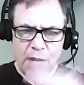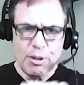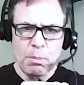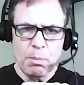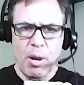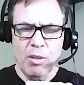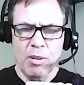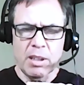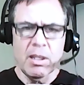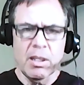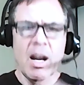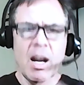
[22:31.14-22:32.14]
opponent.
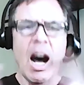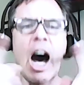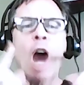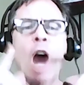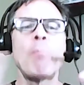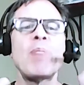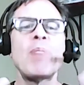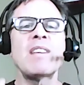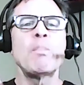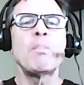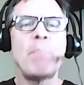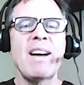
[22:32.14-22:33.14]
I'll bring the
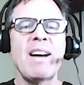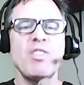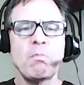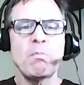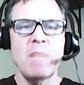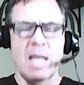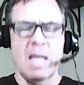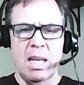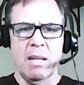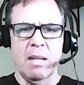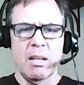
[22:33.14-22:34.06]
best me.